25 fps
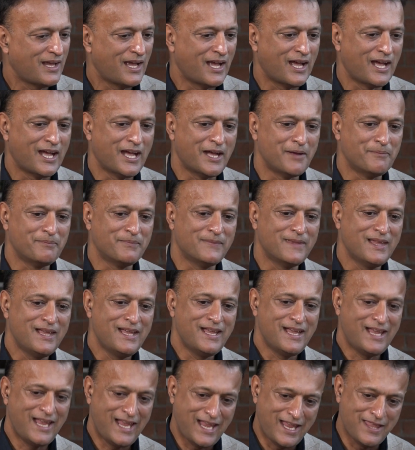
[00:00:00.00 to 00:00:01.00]

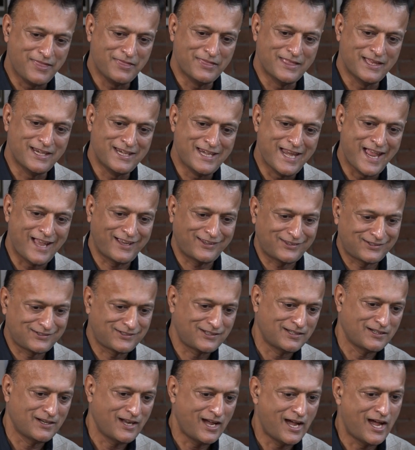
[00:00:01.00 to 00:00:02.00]
in the
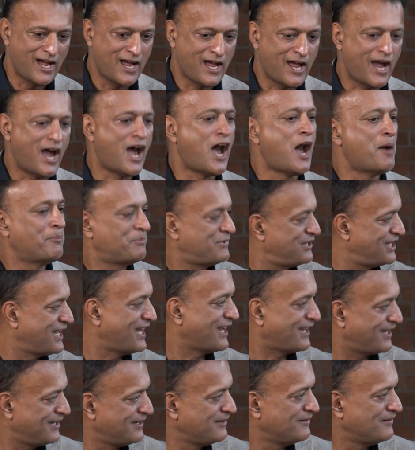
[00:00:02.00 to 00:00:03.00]
next
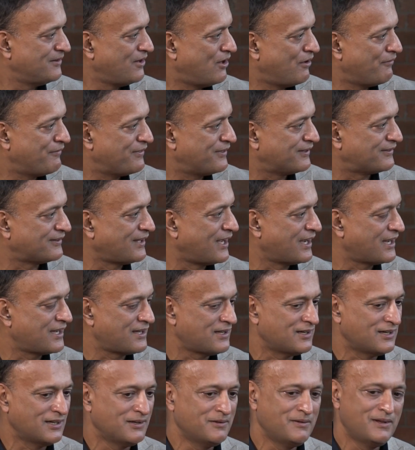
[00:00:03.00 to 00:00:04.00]
uptick of the
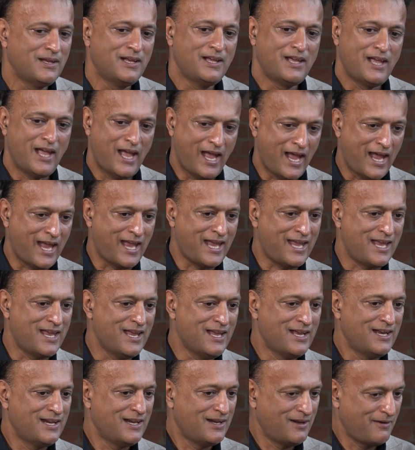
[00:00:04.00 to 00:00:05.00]
cycle, a
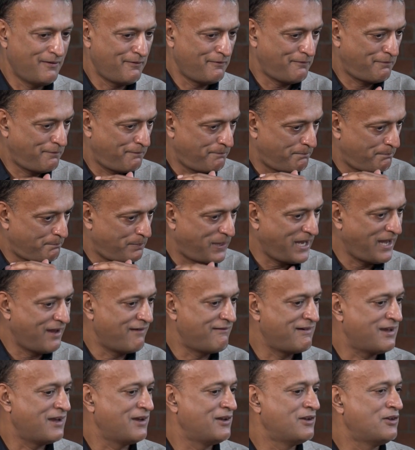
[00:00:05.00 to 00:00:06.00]

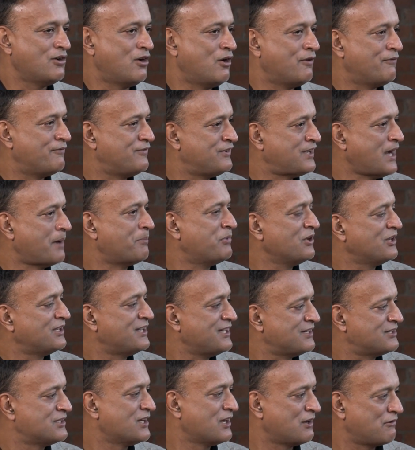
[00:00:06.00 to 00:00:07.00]
period of double
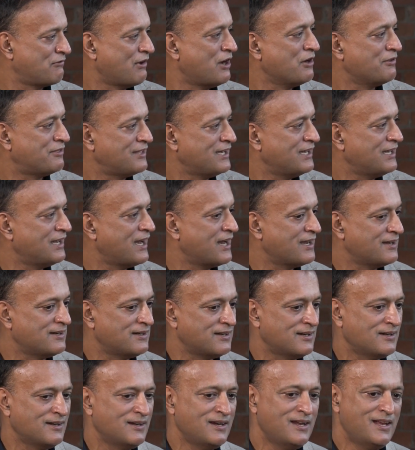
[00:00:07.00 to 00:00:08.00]
digit growth in
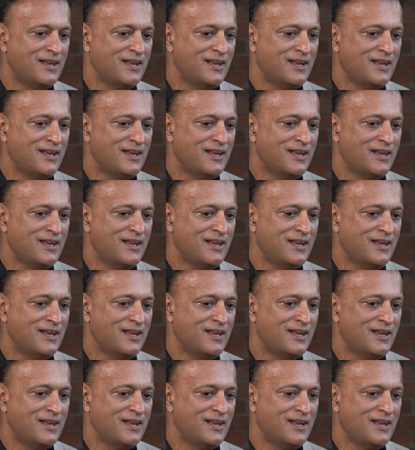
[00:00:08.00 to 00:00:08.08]
London,